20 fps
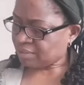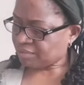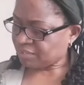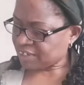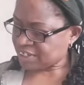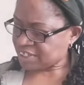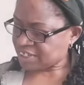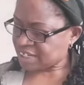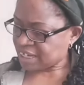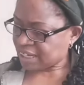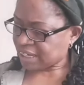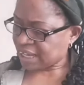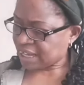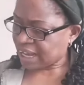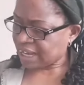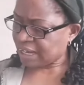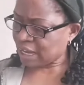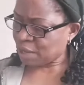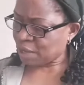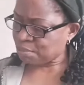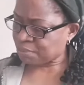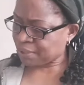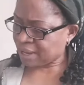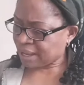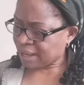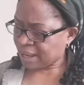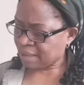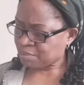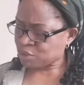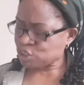Verse 10, and
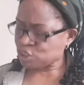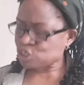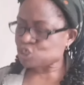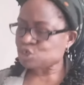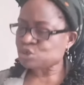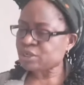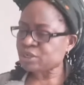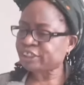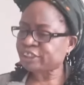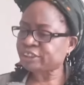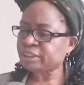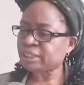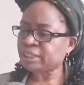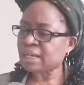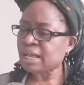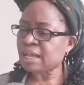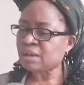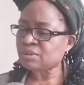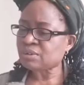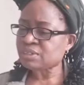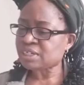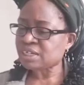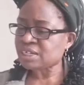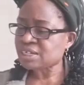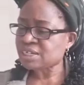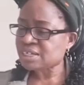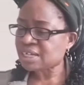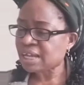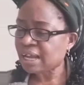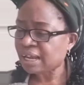Abraham stretched out
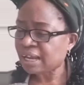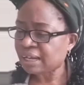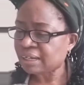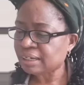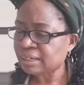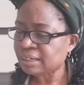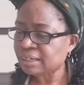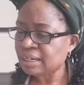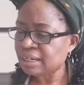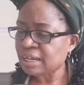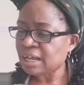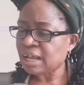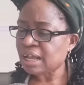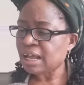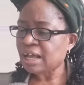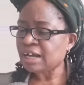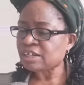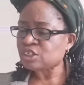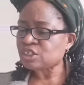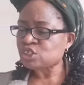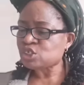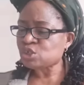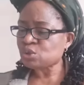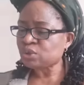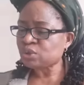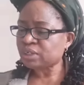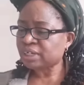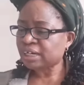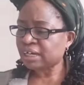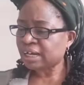his hand and
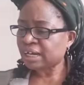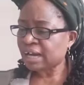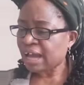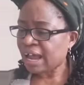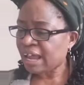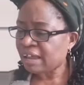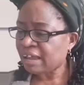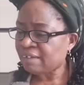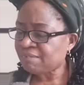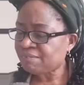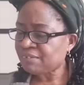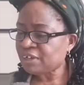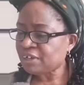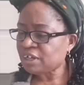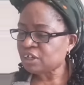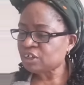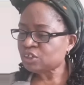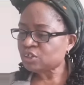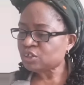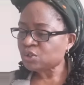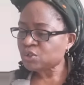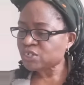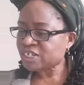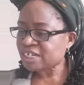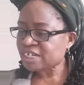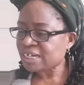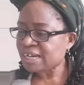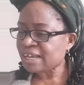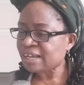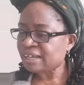took the knife to
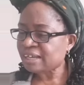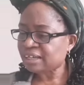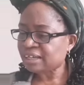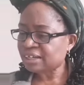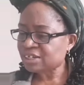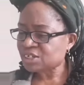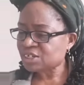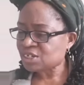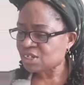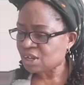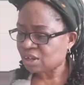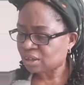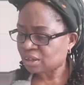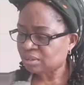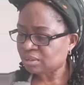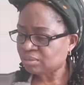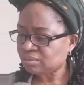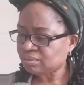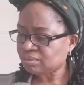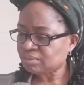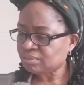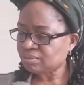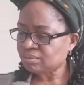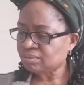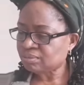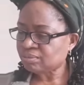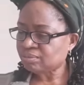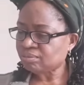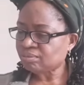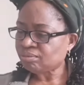slay his son.
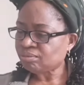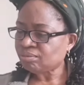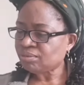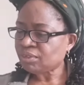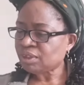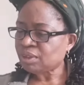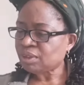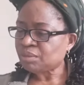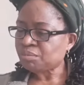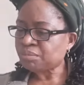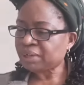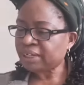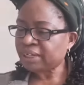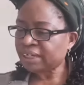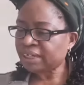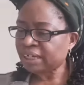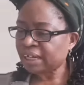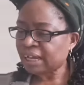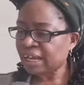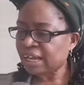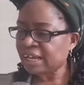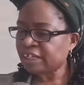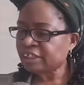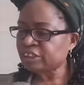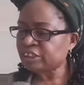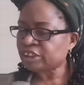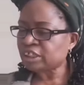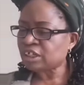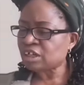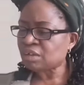But the
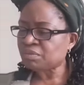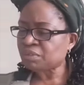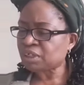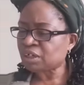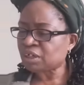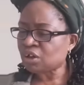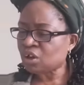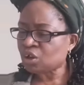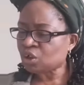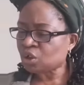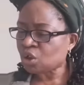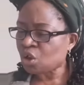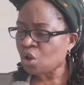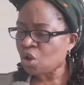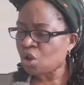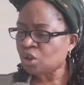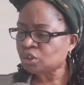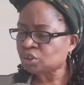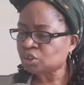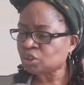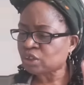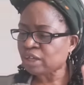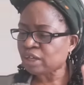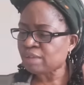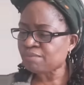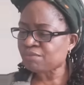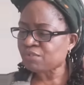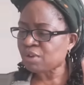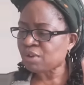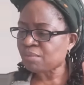angel of the Lord called to
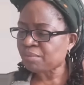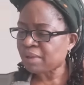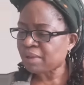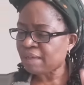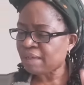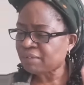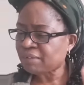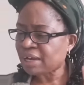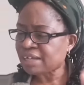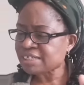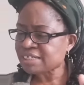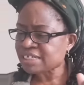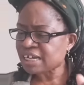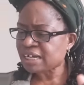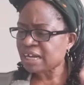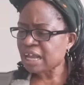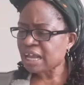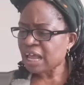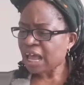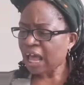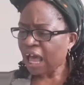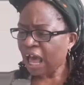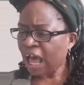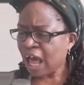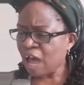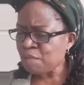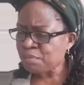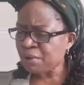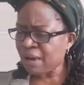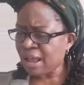him from heaven and said,
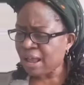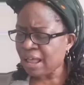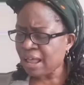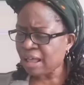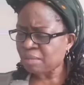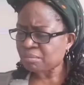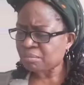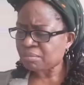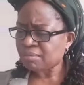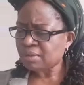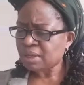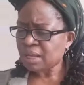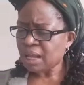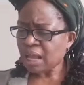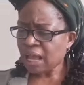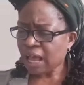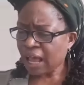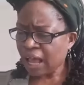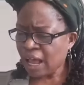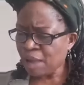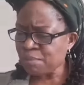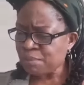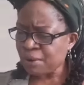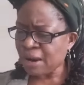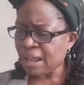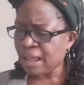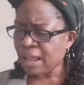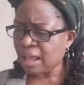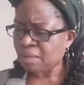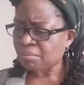"Abraham,
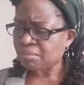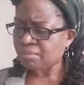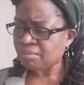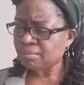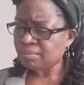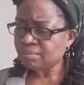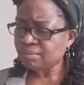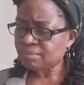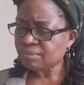Abraham."